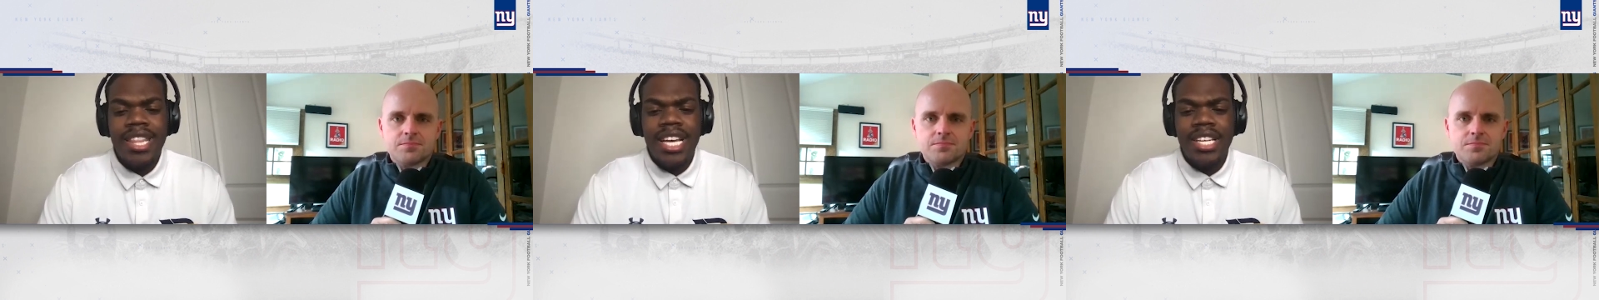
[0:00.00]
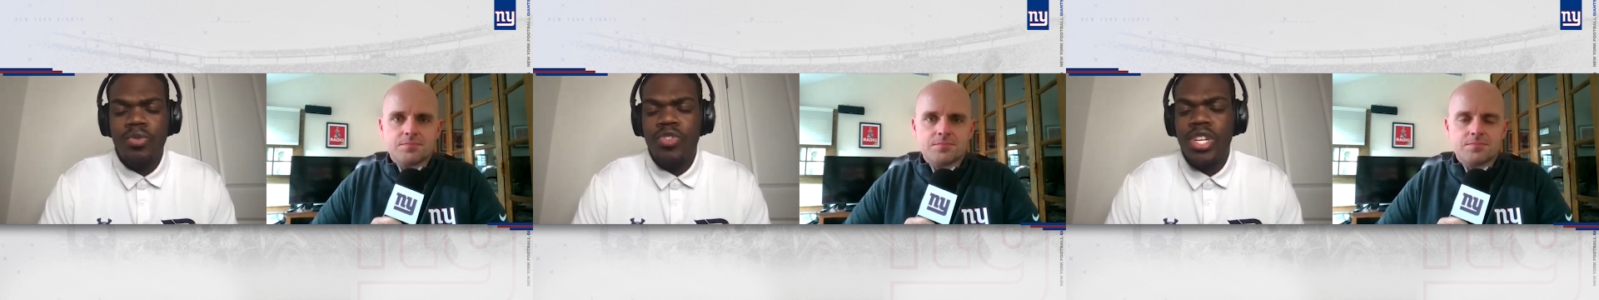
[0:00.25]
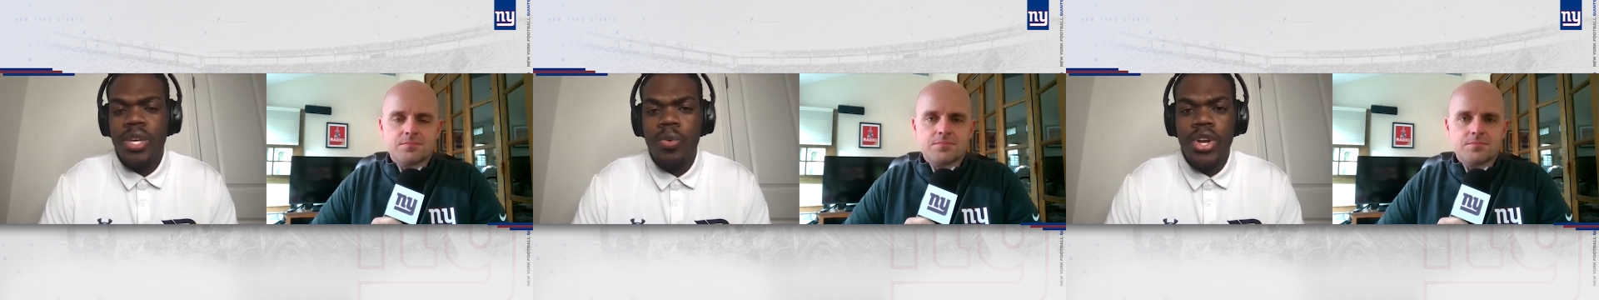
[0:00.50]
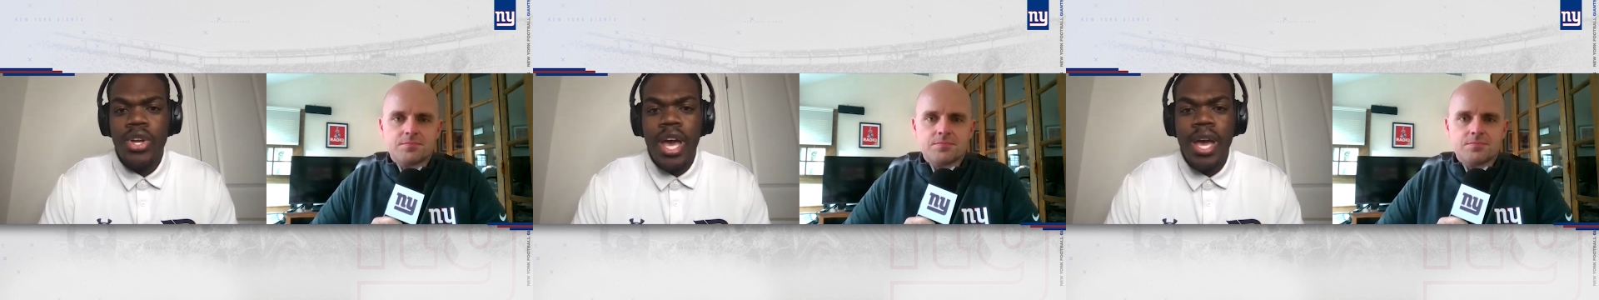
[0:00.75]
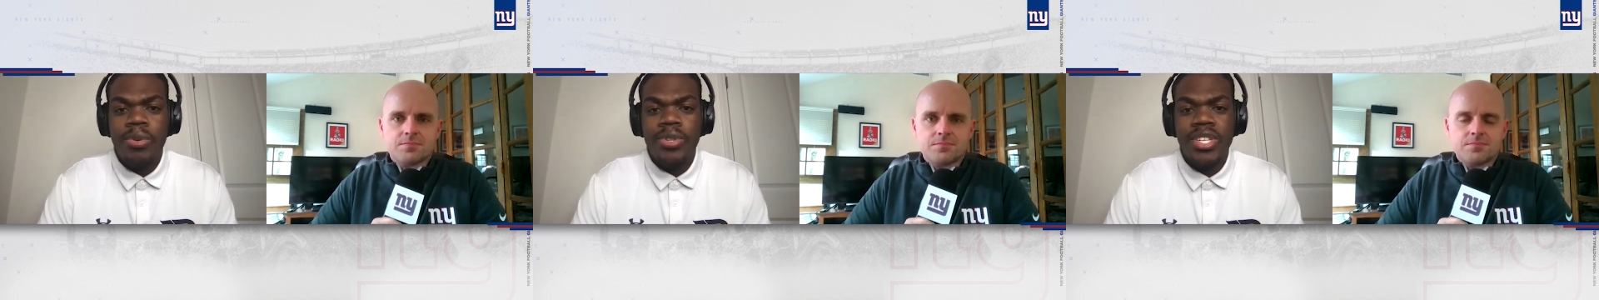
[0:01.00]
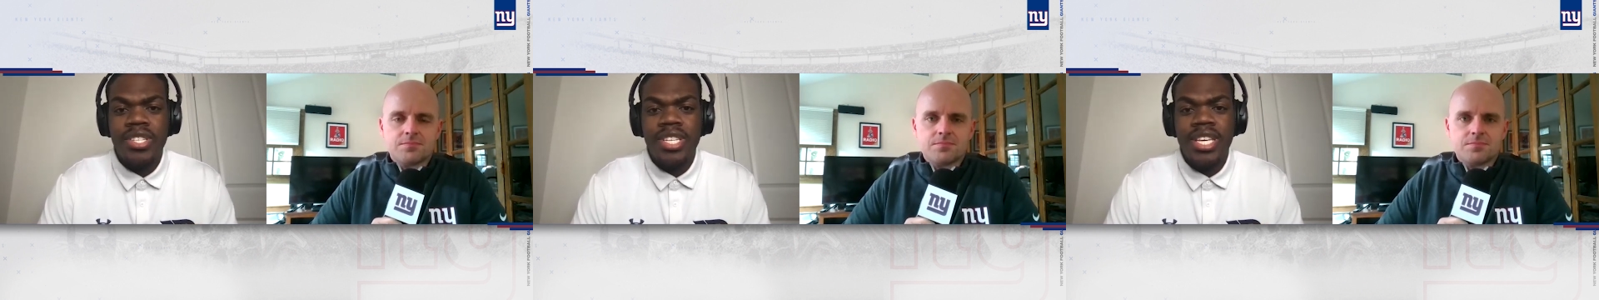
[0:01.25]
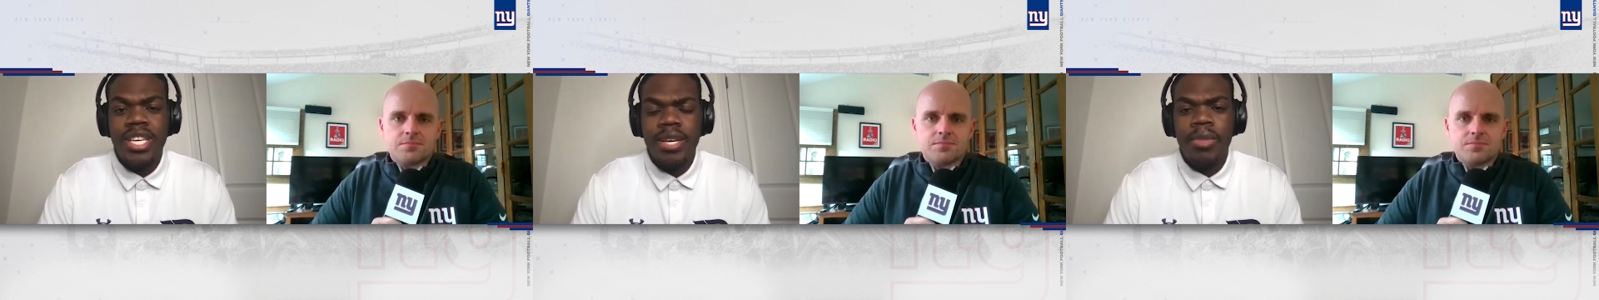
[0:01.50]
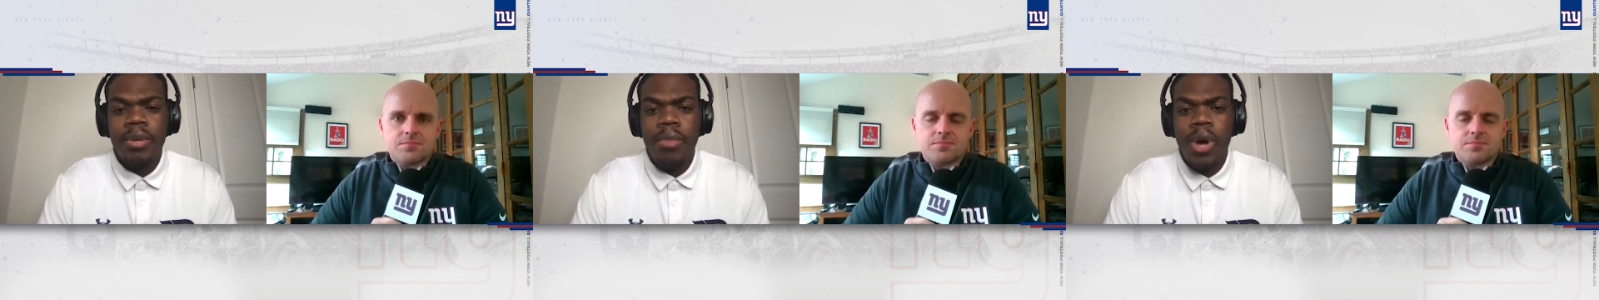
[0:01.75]
Speaker 1: that's really where you're able to see
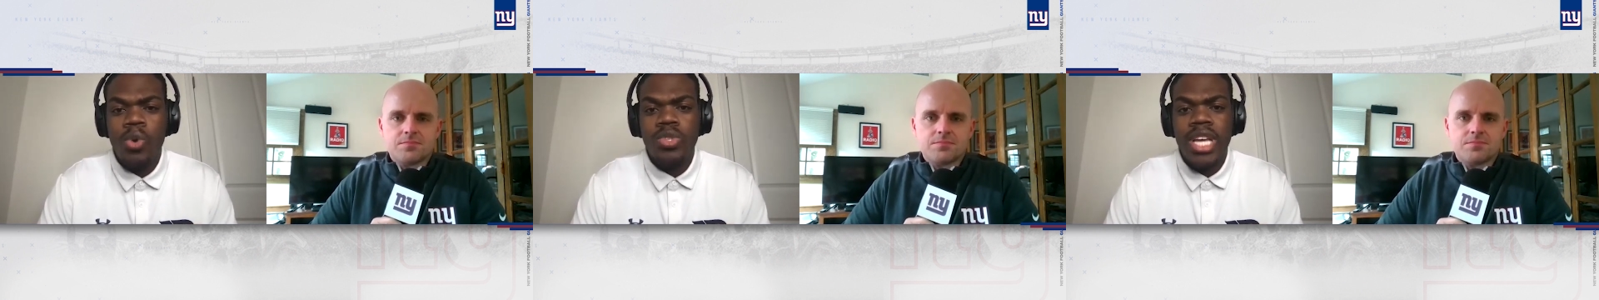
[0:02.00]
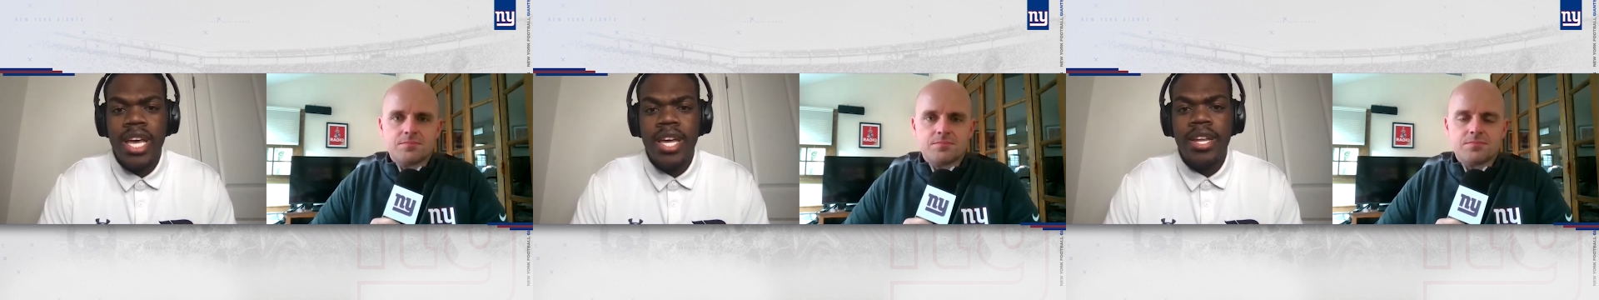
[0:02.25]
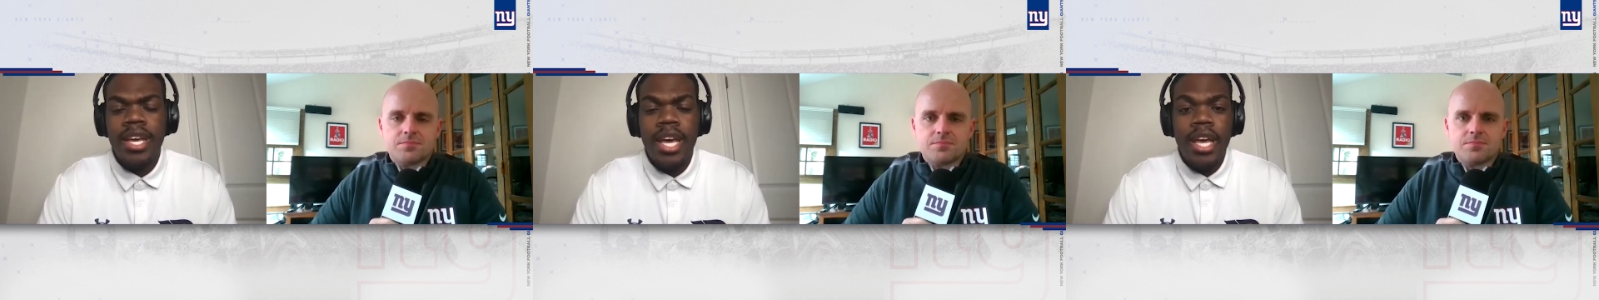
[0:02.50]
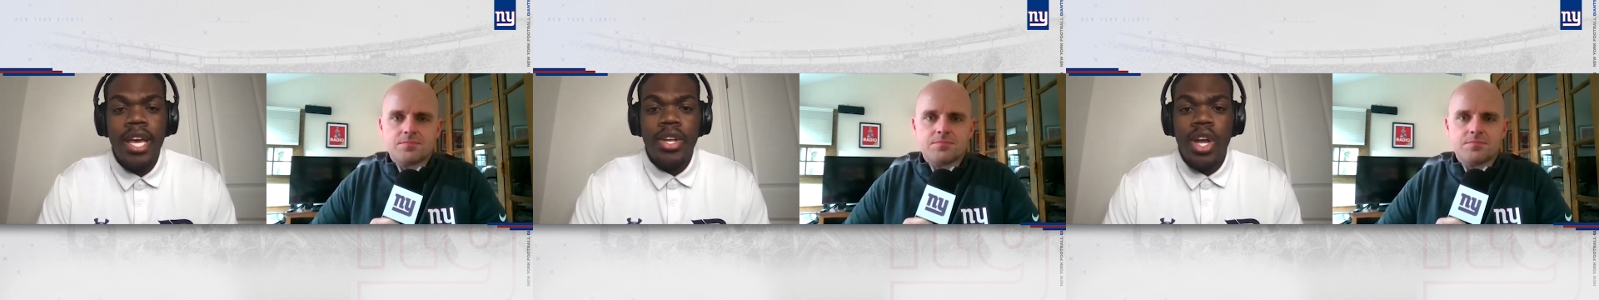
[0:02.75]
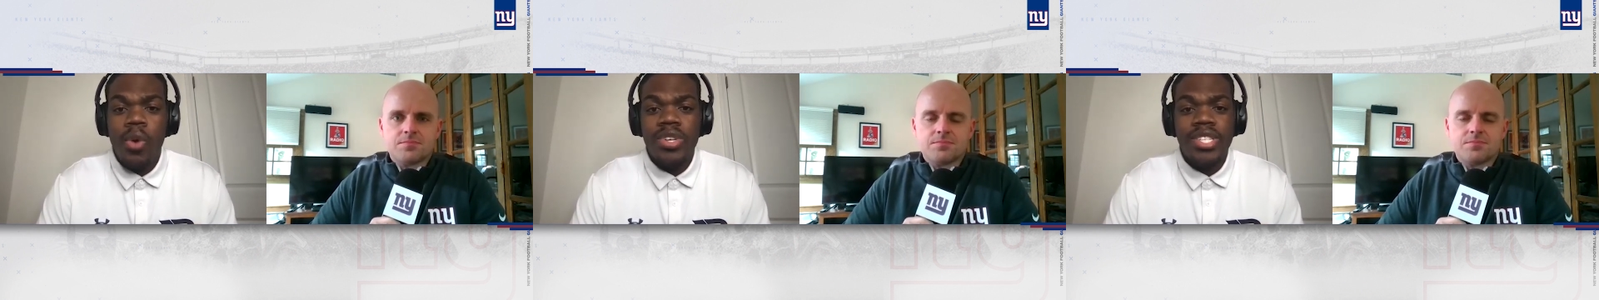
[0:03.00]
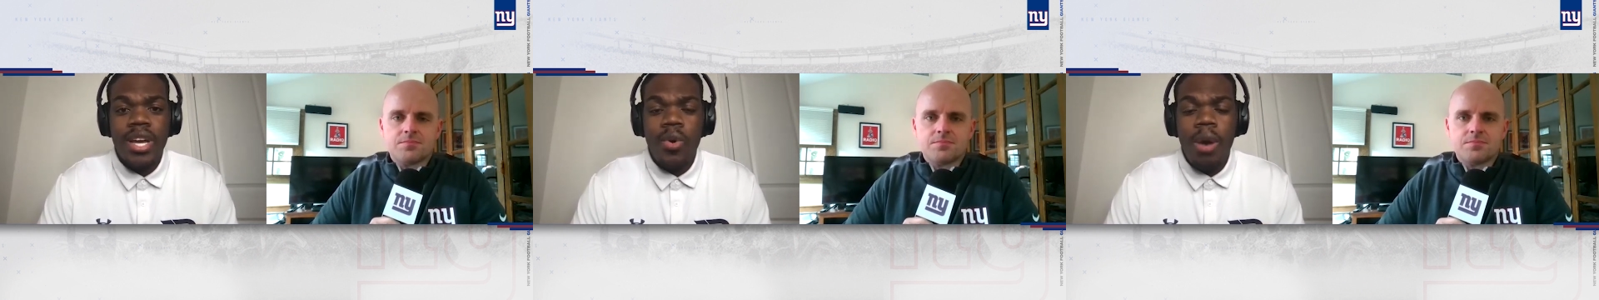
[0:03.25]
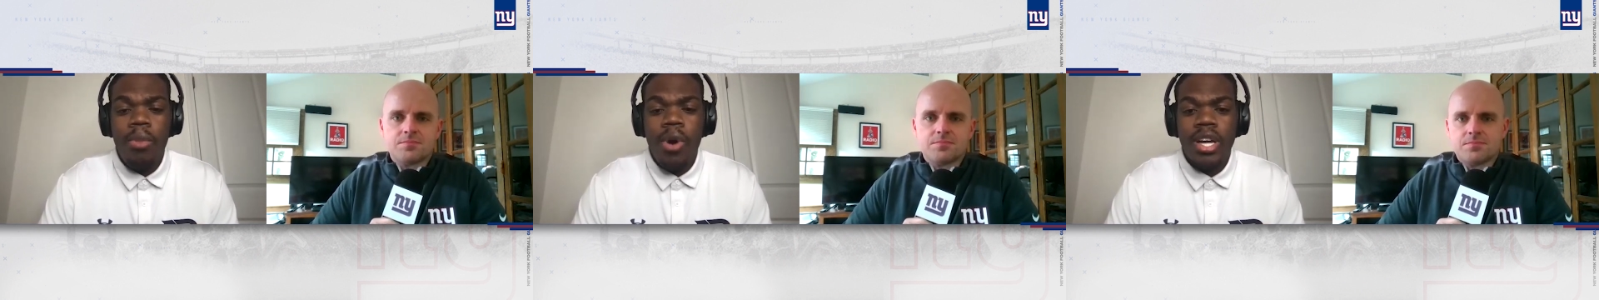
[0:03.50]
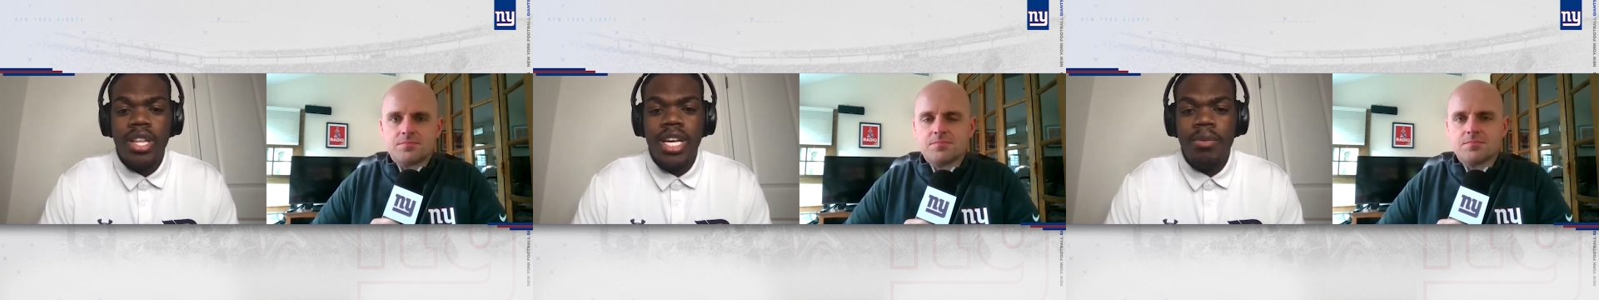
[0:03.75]
him the most. And, you know, with Saquon
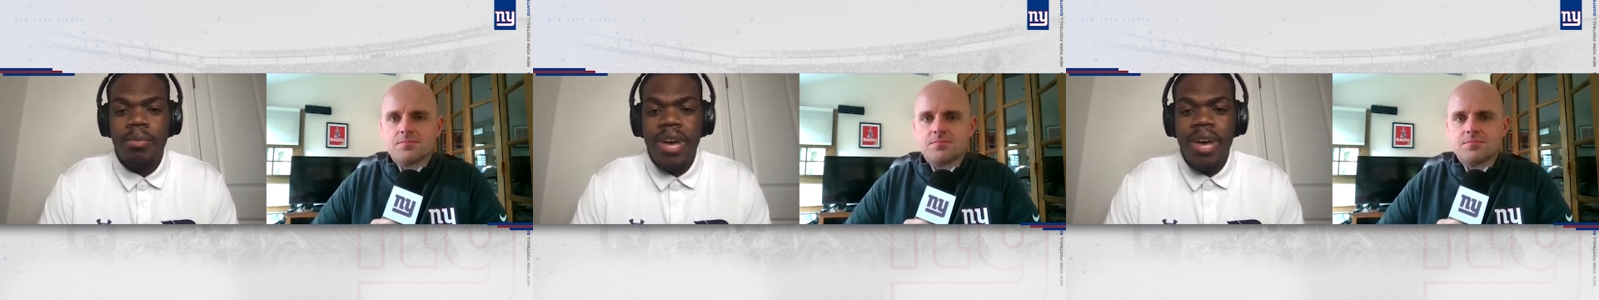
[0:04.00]
Barkley coming